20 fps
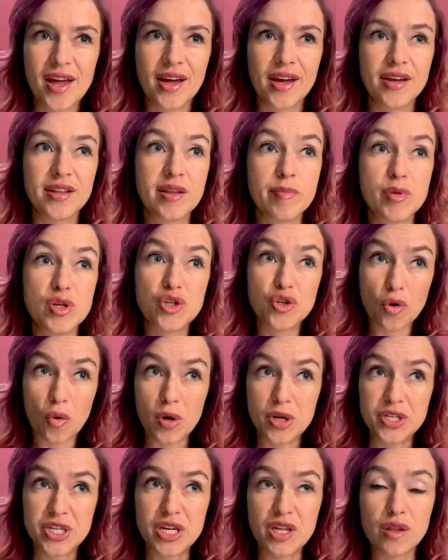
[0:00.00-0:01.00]
The
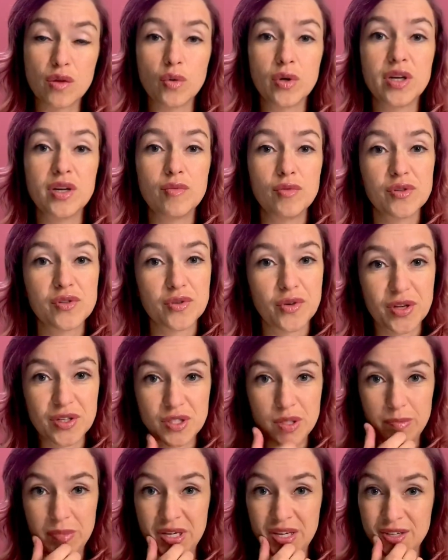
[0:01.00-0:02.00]
majority thought it was going to
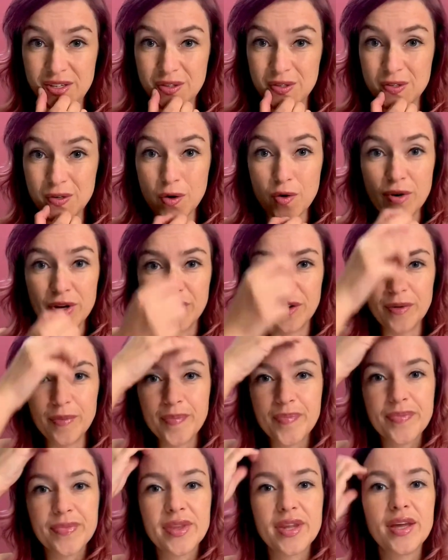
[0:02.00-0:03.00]
be a tutorial.
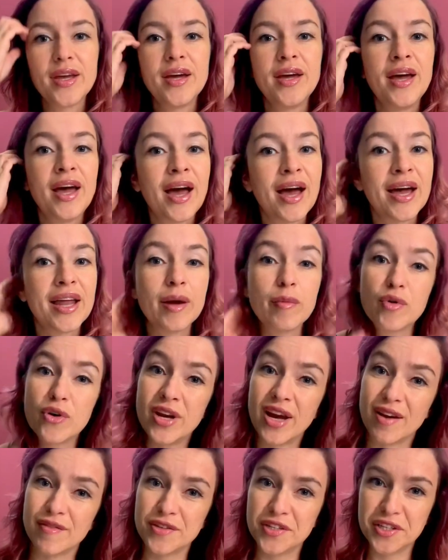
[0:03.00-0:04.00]
And I'm going to
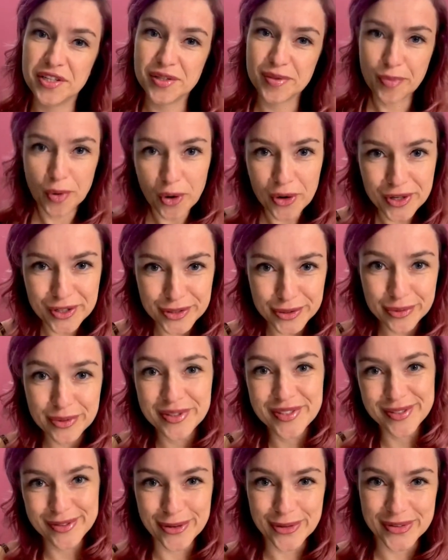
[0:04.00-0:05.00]
have to disappoint you,
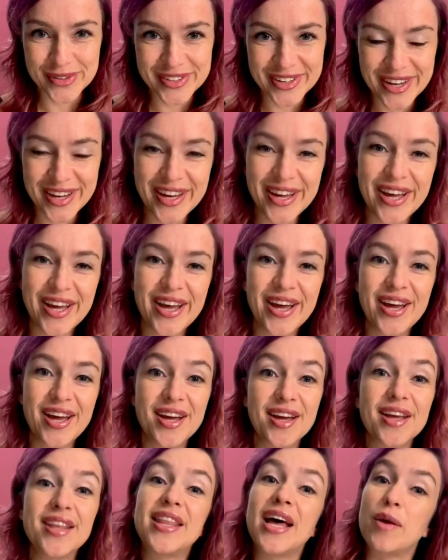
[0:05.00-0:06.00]
it's not.
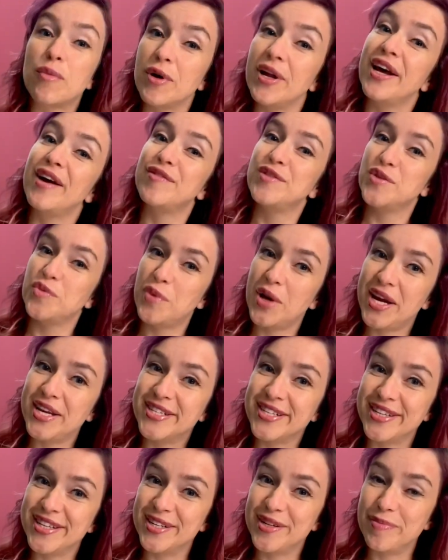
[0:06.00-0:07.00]
That will have to wait a
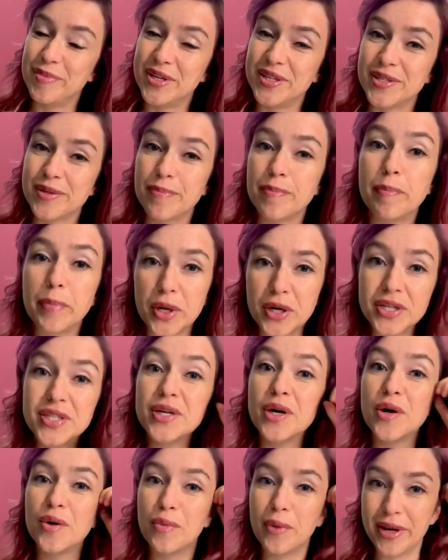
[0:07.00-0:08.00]
little bit, but
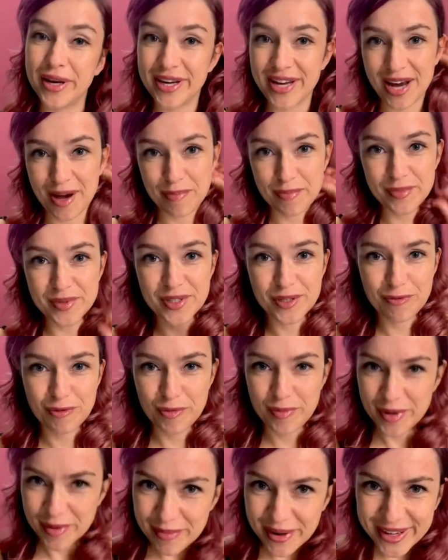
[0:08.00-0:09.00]
when it happens, it will
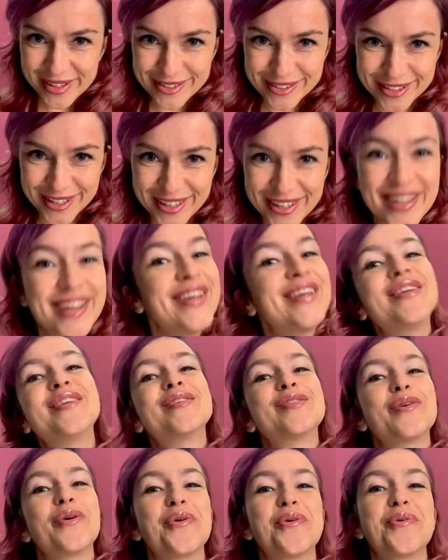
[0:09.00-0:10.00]
be amazing.
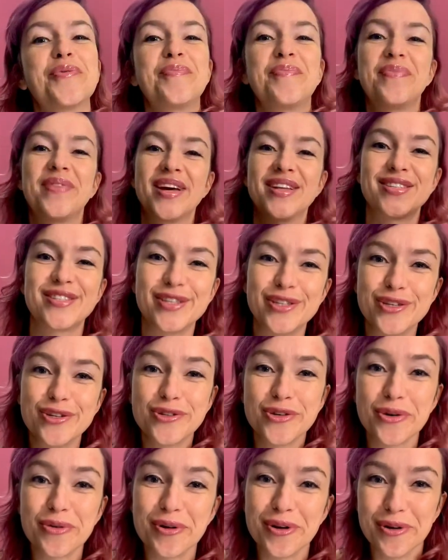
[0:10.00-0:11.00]
So that's the
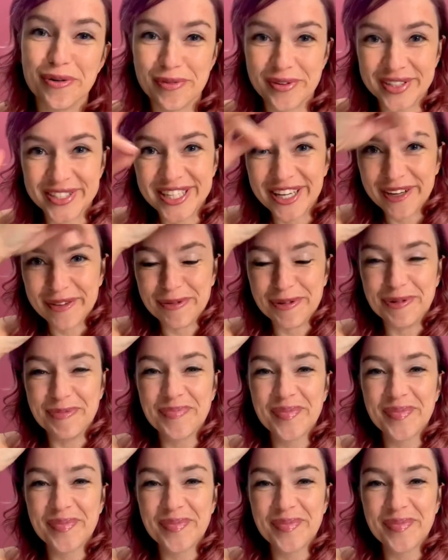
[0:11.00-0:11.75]
tutorial of the table.